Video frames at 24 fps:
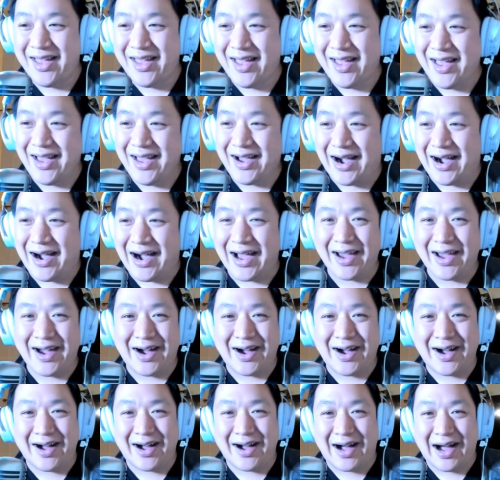
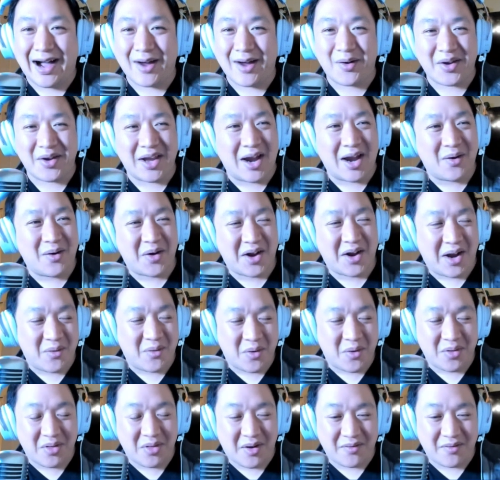I would
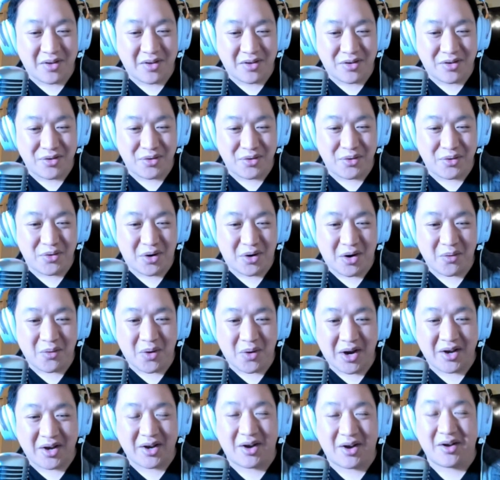love to do
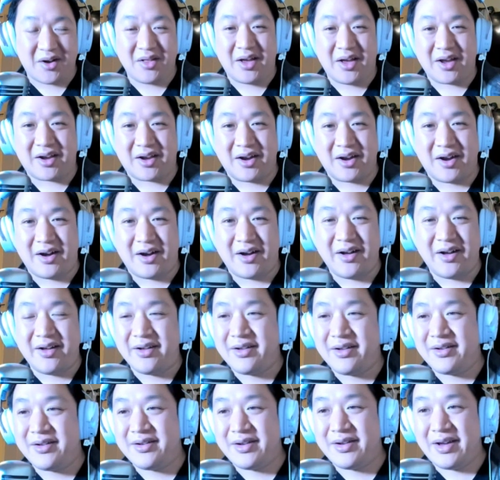right now, like at
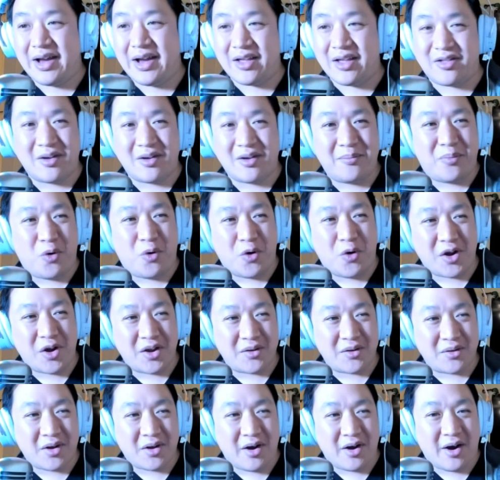some point,
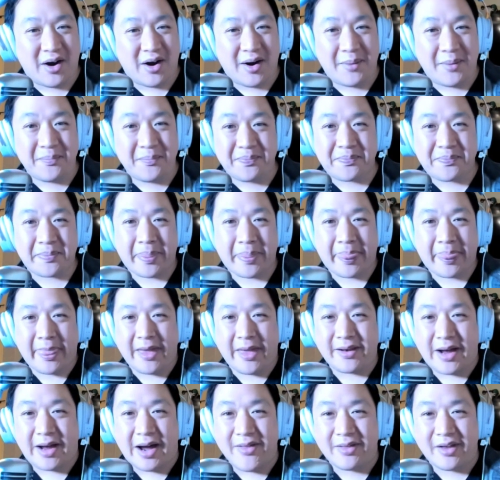an
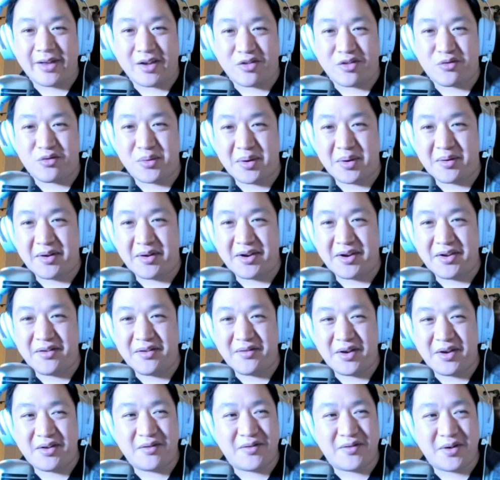online streaming
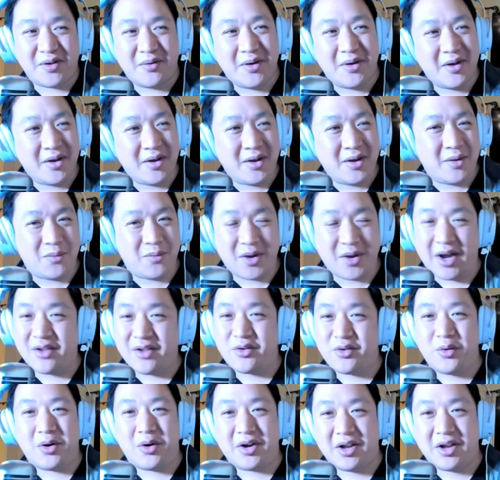interview. We gotta do
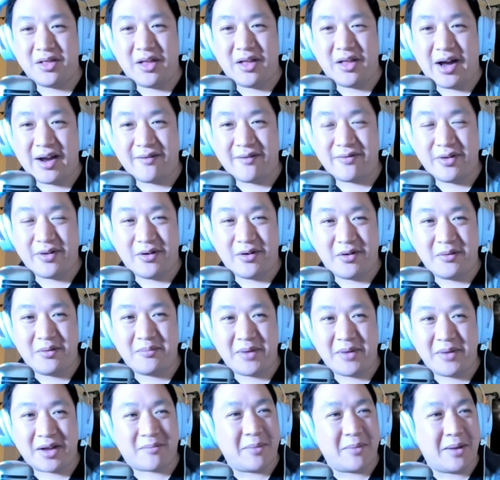one in live though.
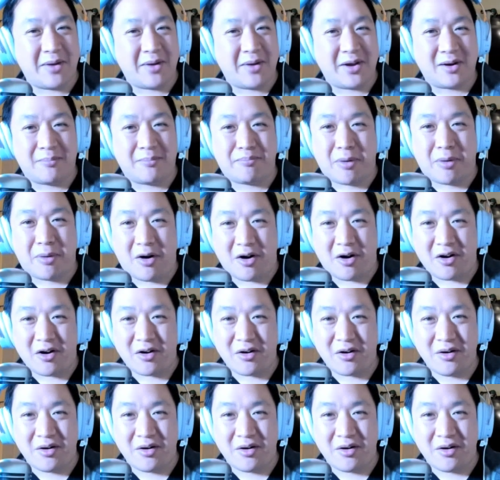Maybe at a bar.